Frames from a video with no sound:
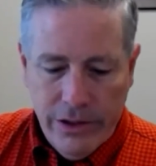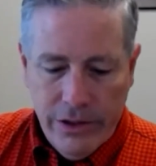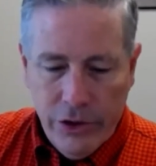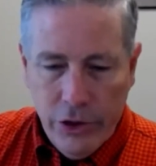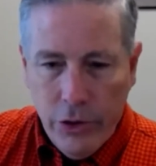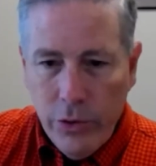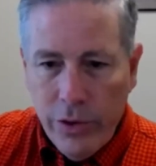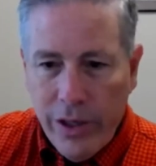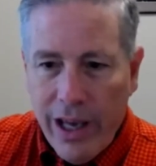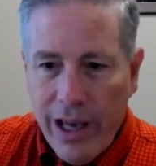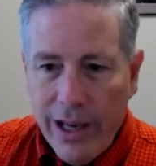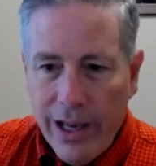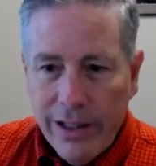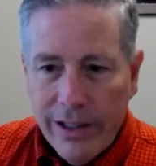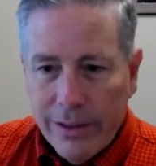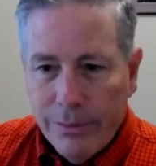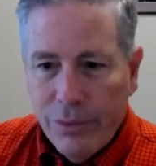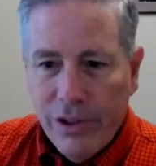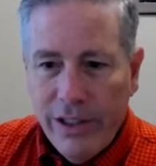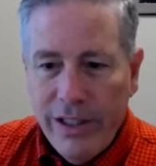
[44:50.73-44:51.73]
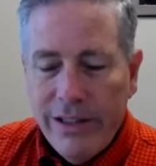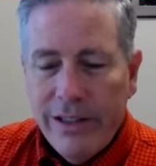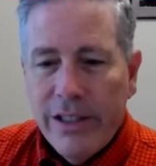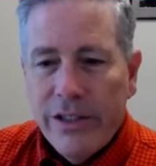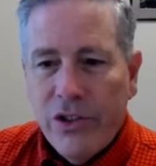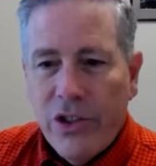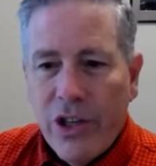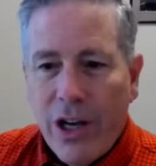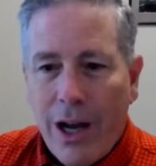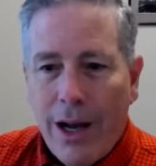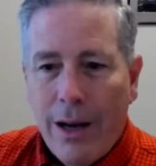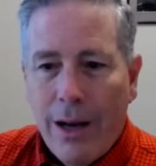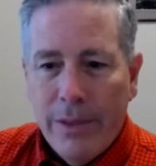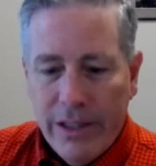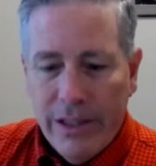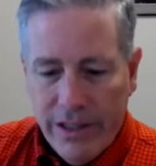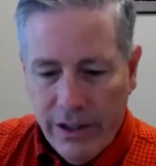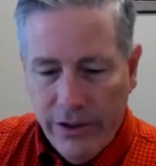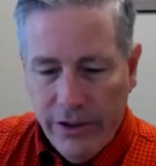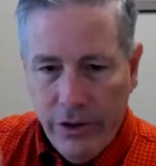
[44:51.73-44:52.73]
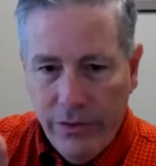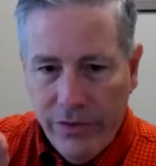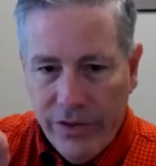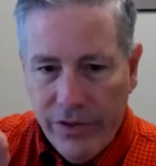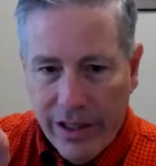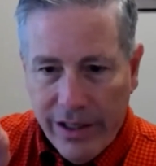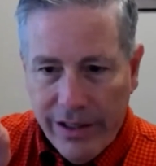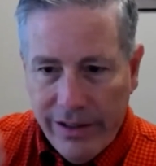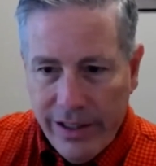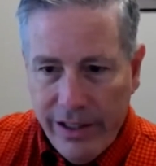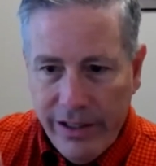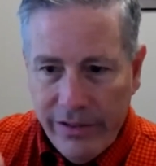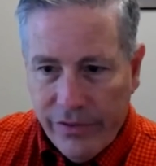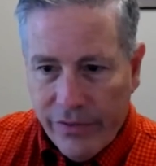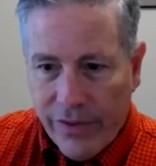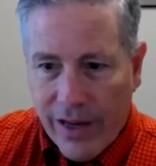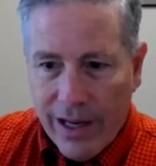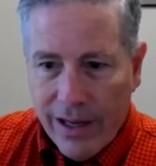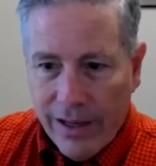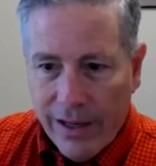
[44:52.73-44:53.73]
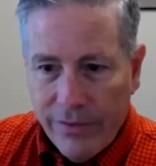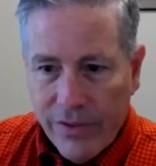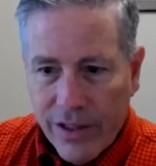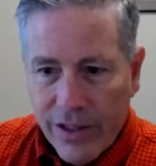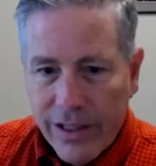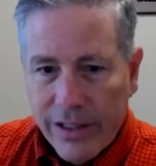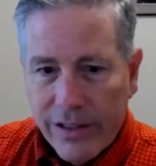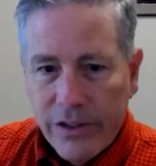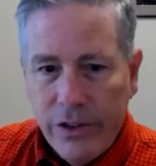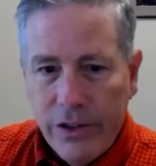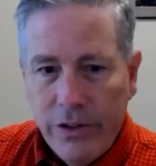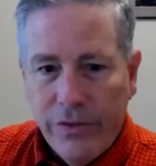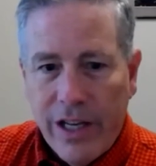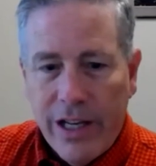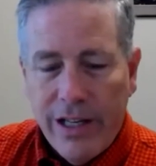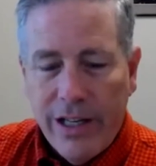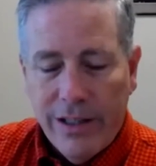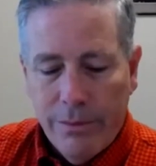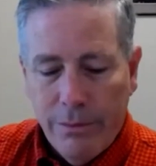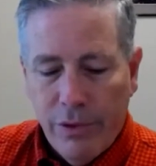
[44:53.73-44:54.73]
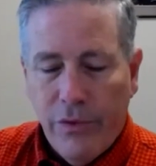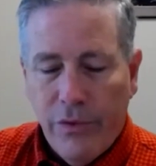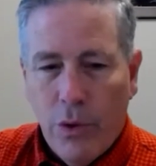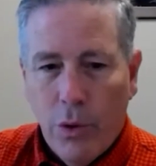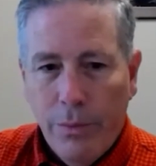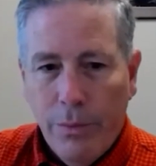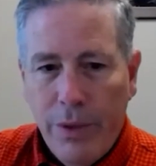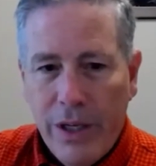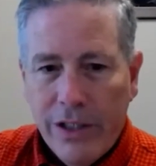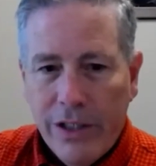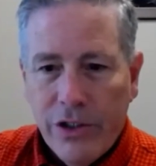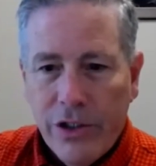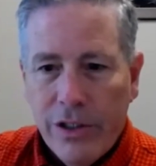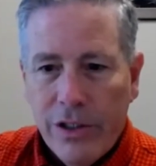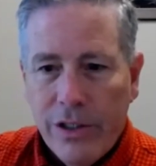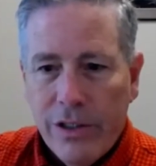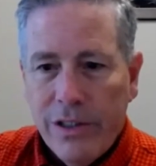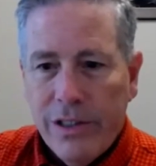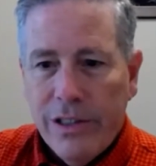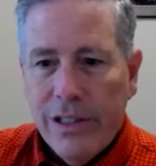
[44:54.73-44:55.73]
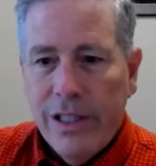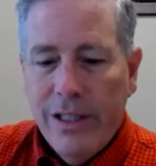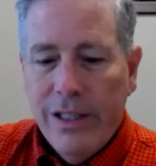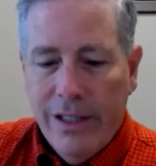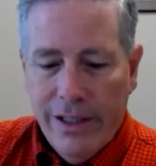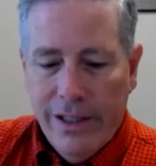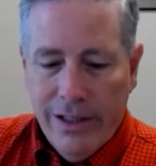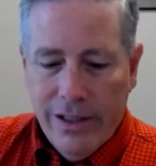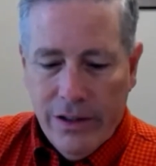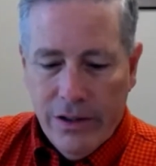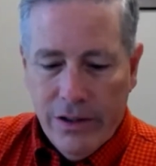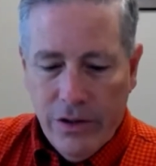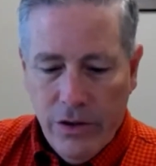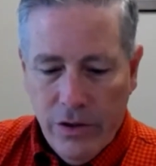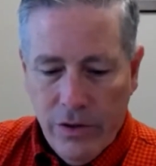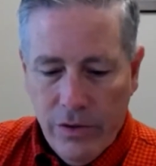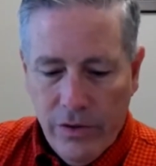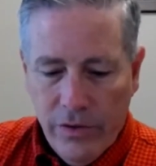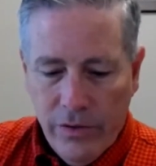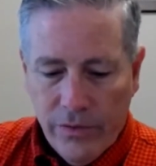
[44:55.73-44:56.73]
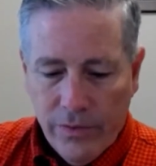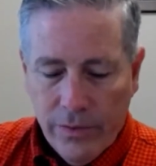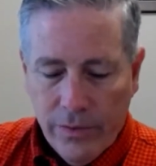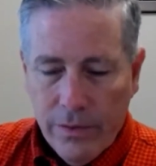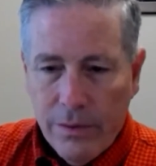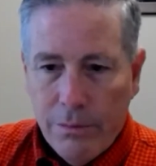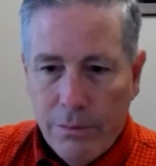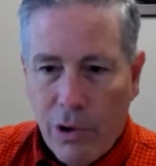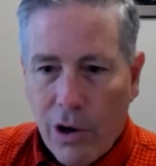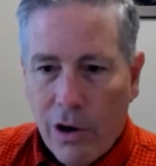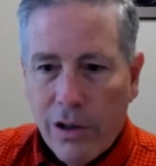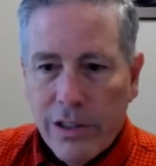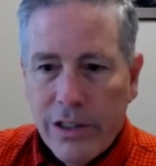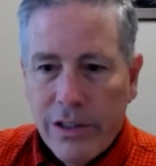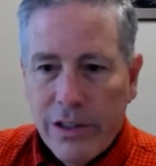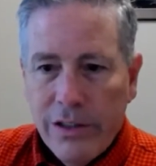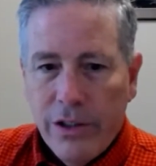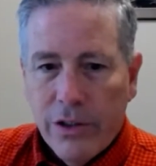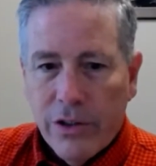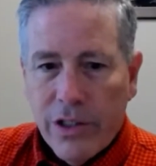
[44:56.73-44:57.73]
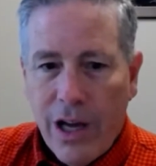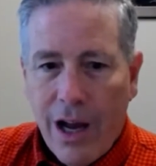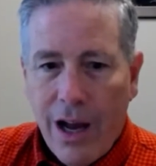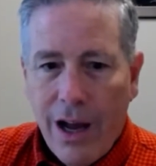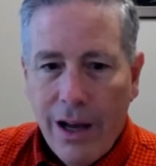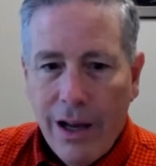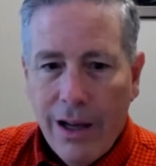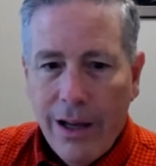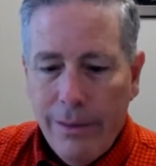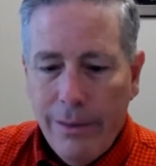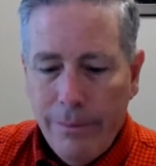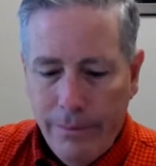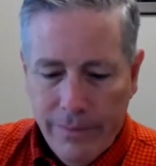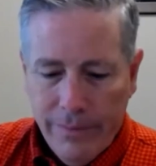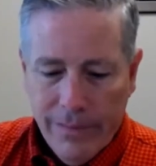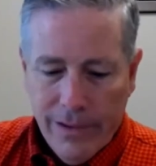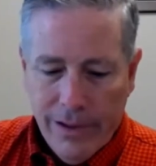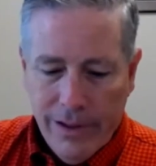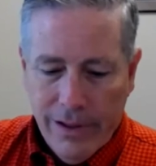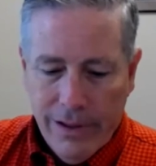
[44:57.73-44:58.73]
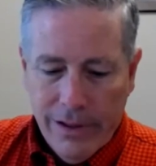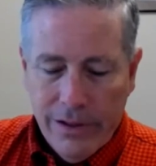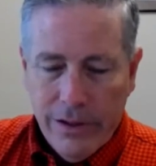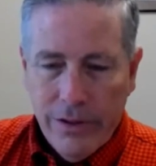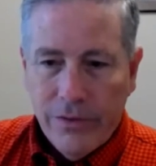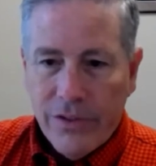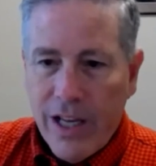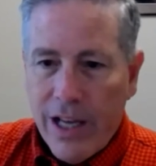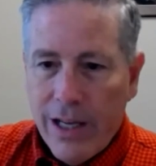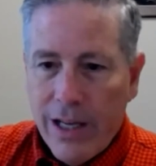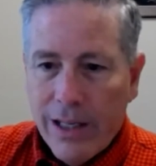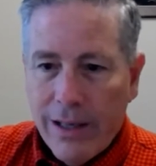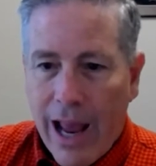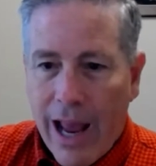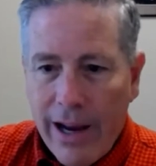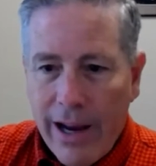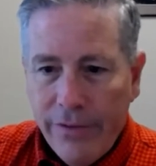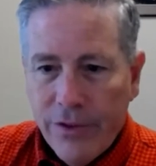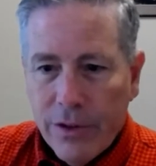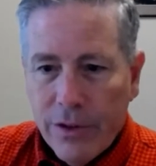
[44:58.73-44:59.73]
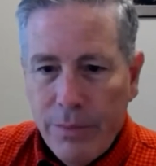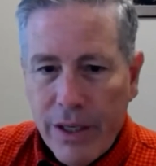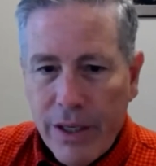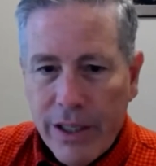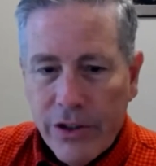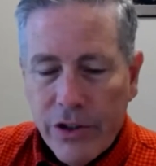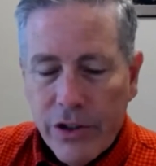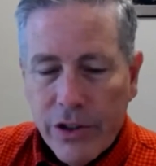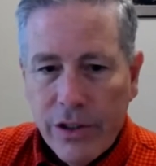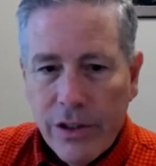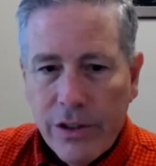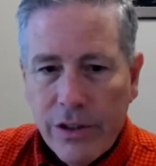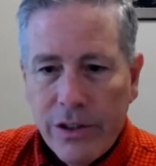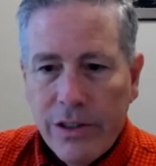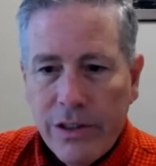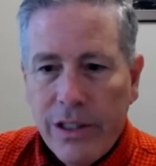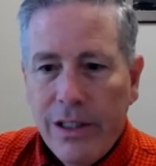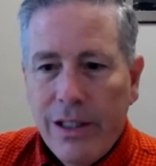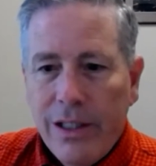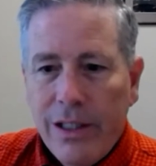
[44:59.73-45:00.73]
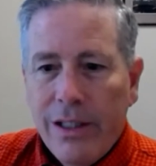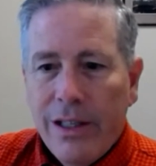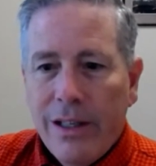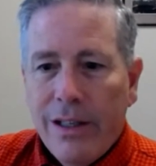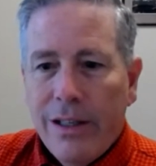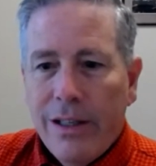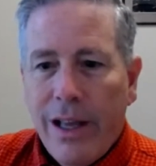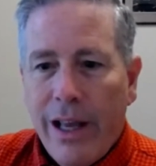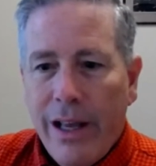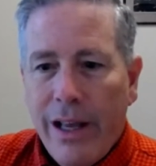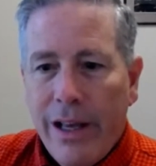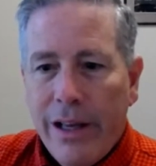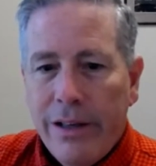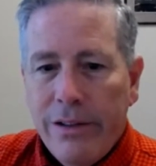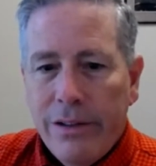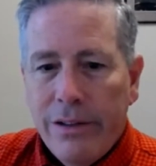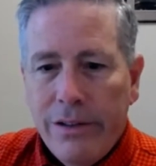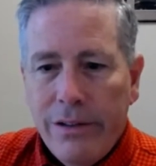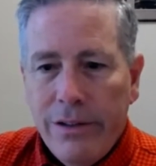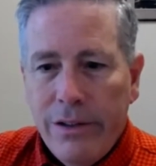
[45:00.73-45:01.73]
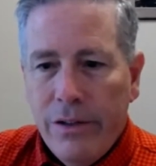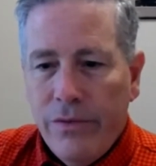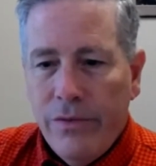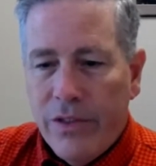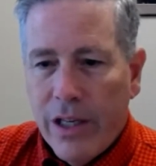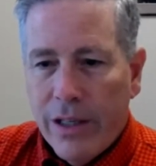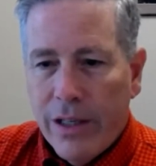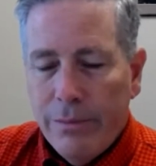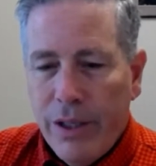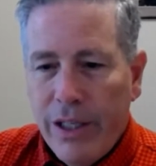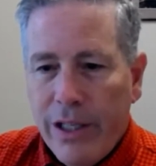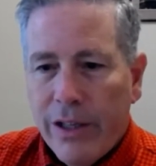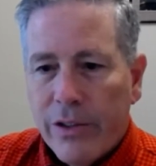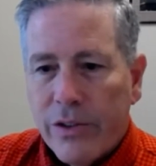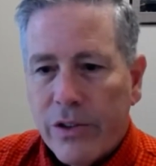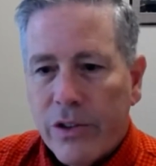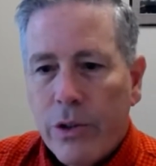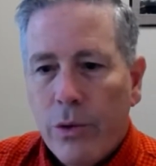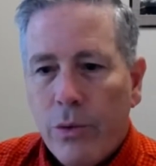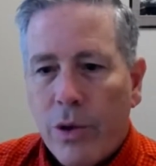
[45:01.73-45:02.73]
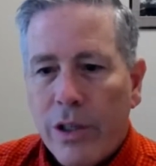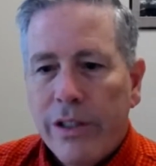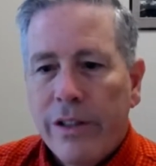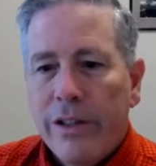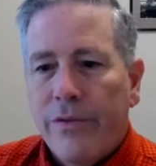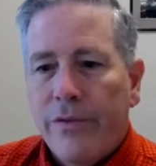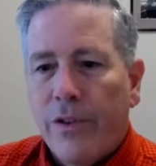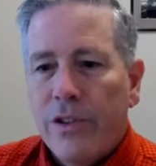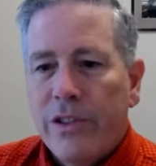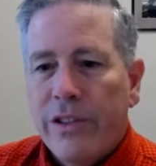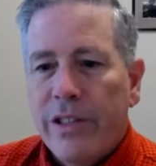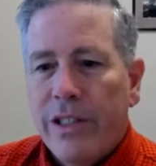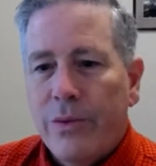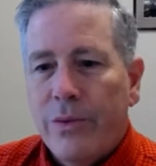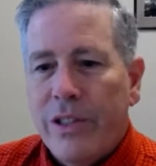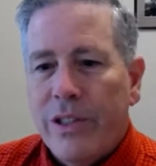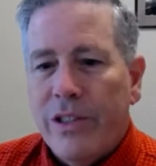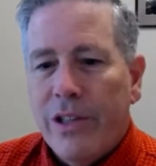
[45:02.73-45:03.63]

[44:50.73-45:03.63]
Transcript: you can't complete this job until you've done these 5 things. You've taken before pictures, you've marked your time, you've taken after pictures, and you've done POs. So one of the first things we